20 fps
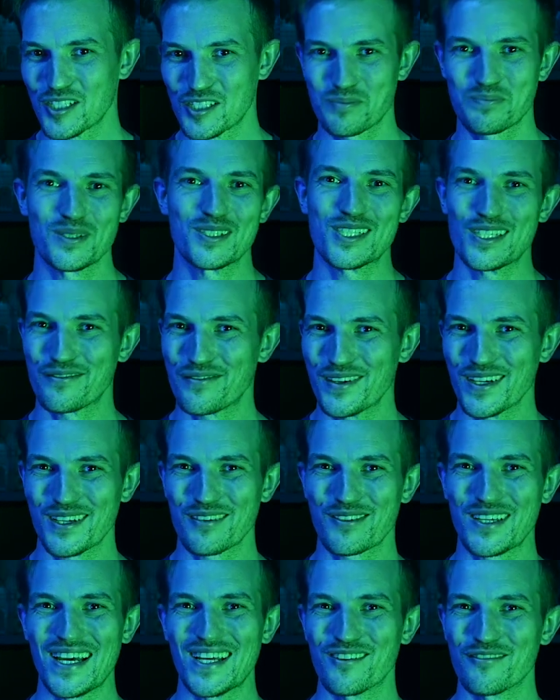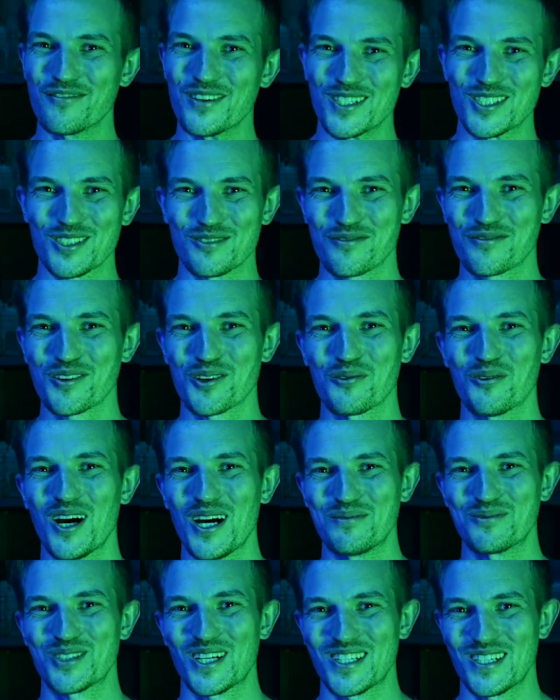specific kind of vision for what
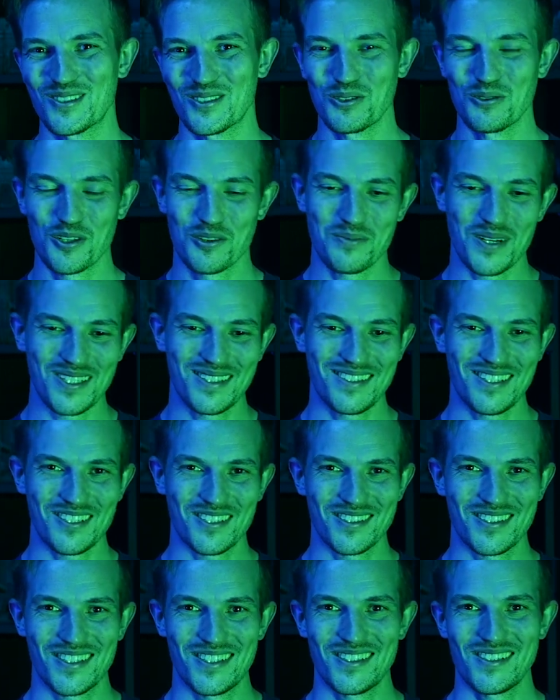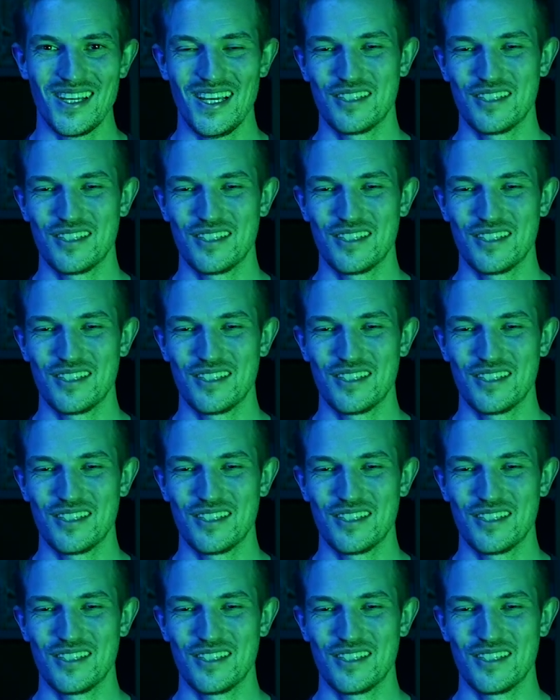I'm trying to do with my Tyranids.